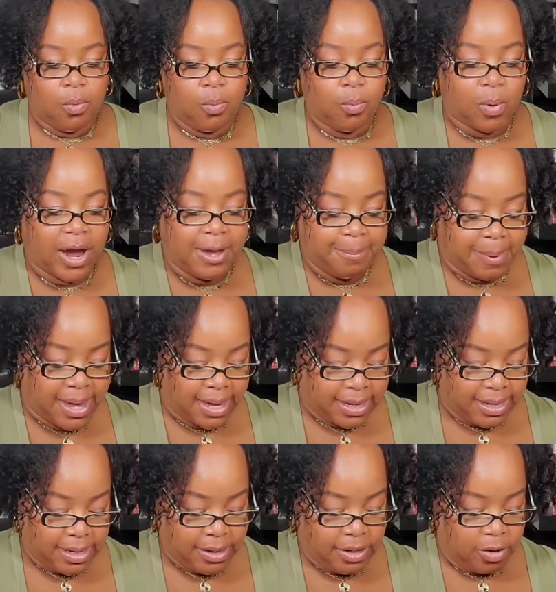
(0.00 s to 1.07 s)
right back
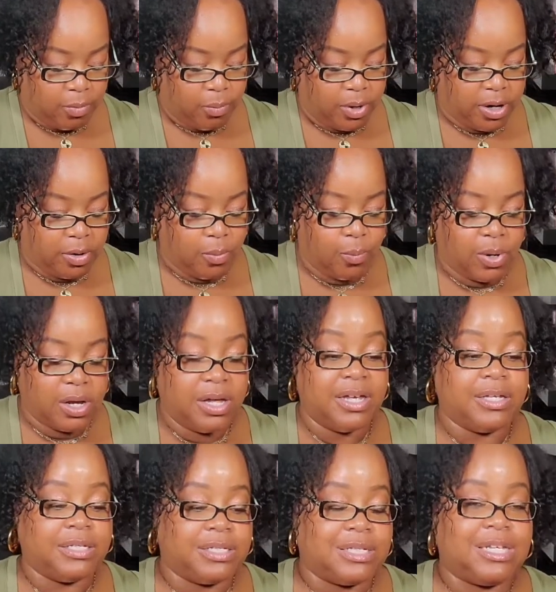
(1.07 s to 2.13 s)
in here where it
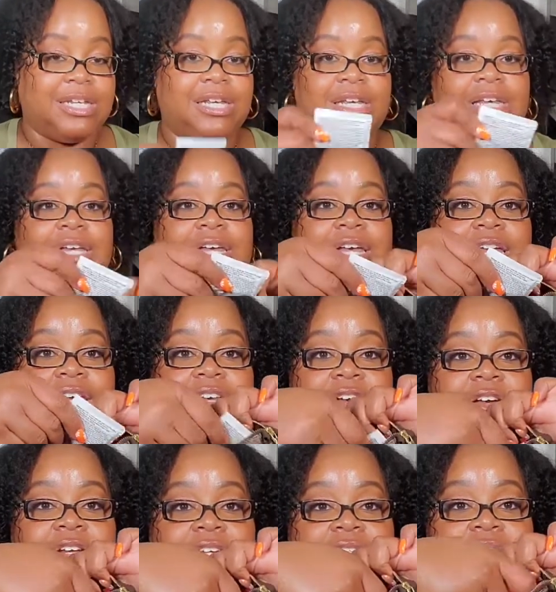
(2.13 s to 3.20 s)
was, and you're
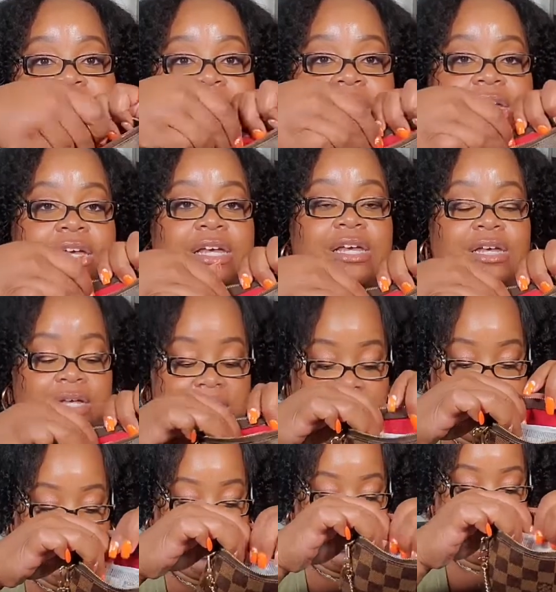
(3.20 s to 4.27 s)
gonna see
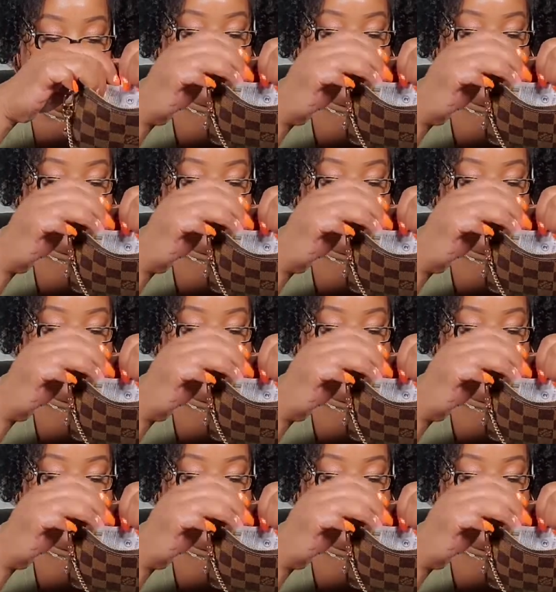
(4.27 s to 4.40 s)
it